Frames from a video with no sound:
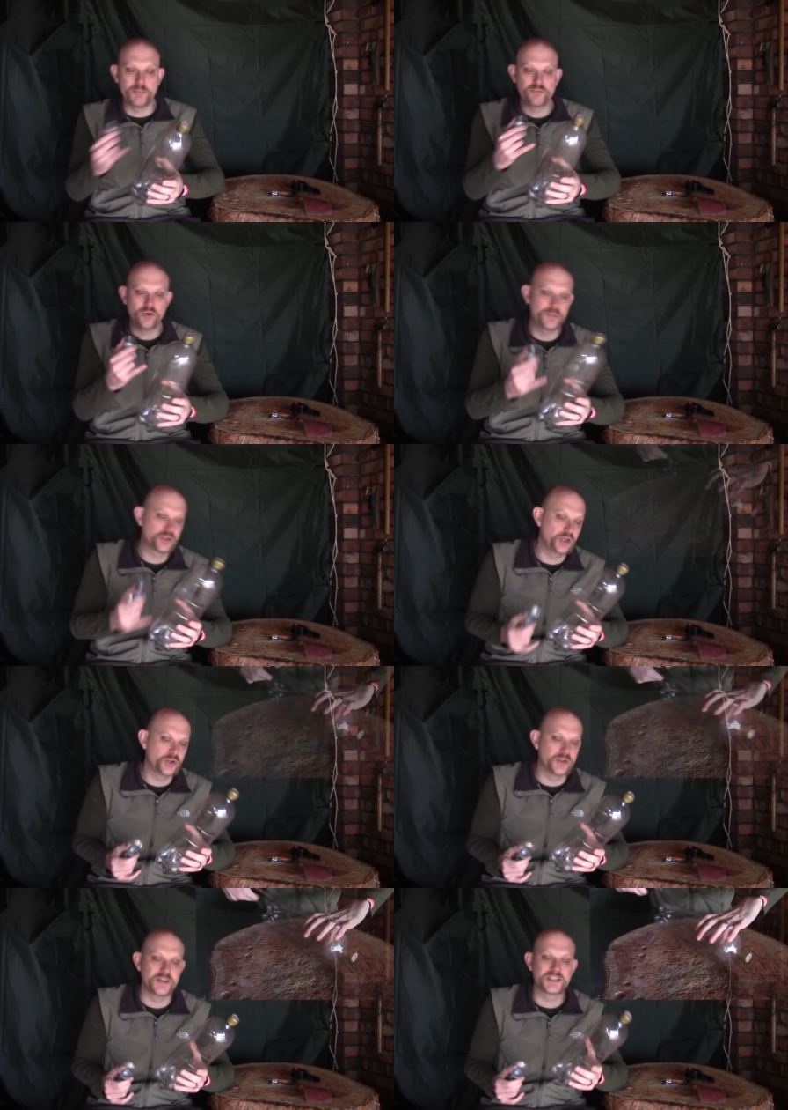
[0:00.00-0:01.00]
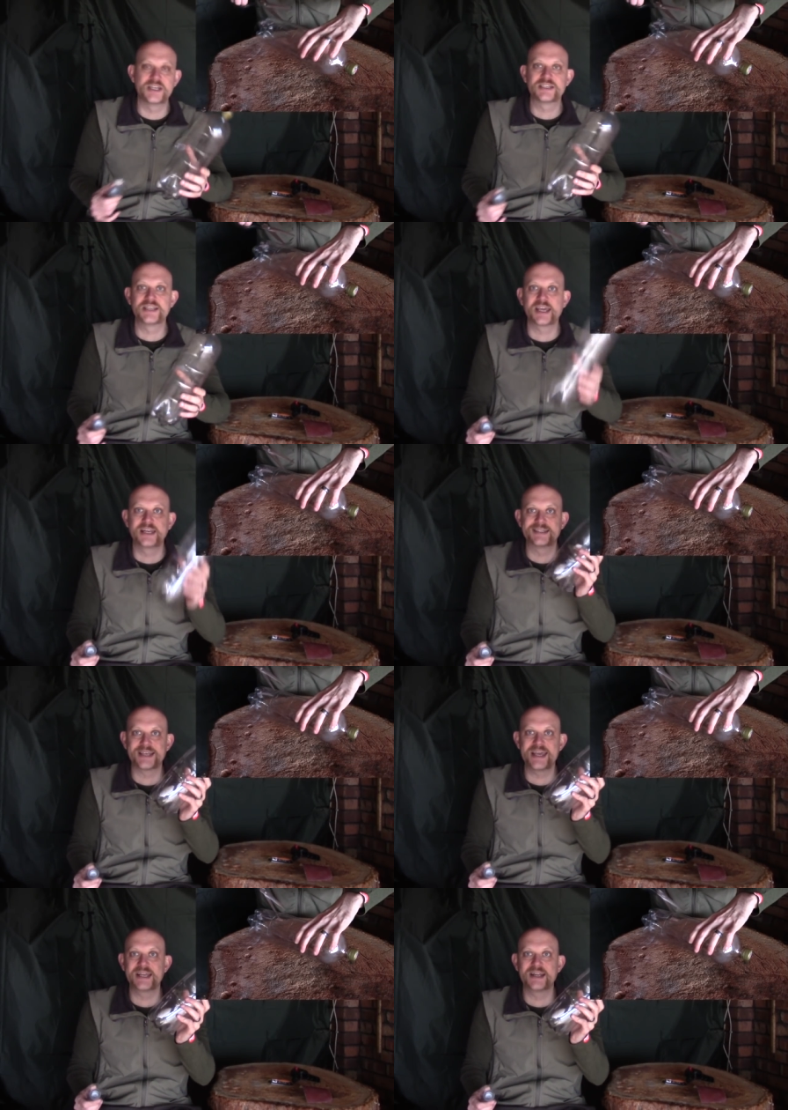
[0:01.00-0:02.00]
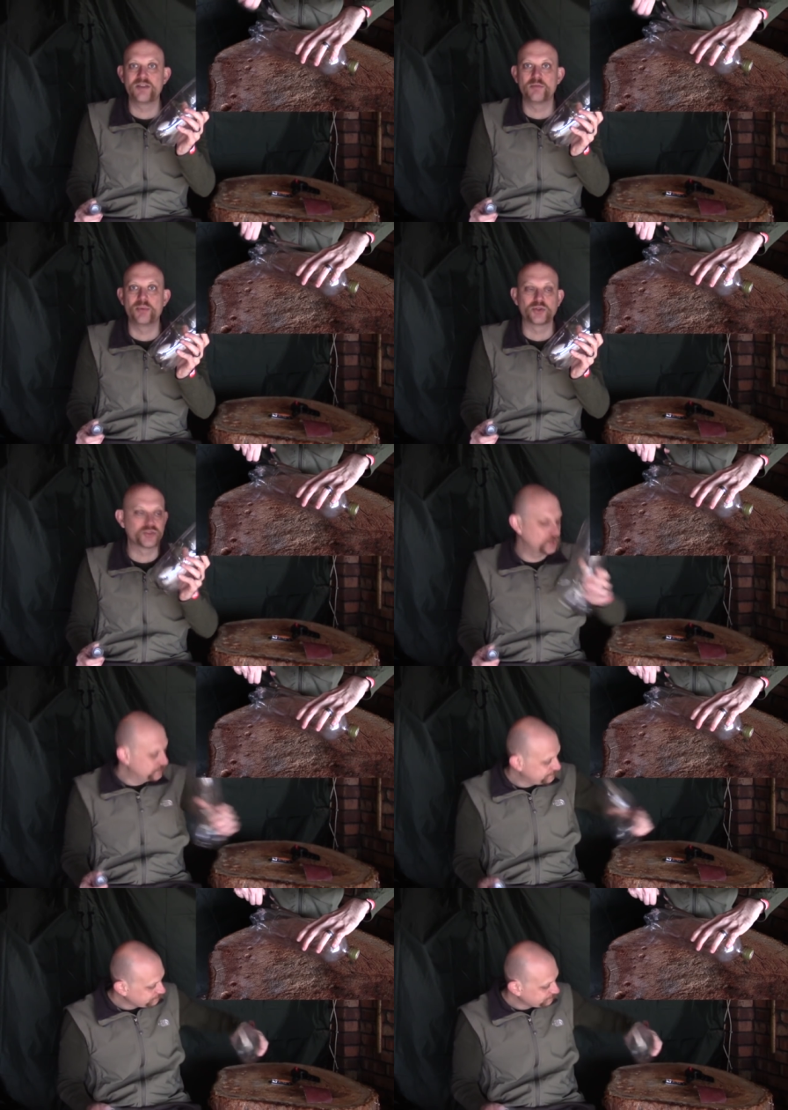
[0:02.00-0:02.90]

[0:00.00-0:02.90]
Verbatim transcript: a proper look at this in a second, is take another bottle,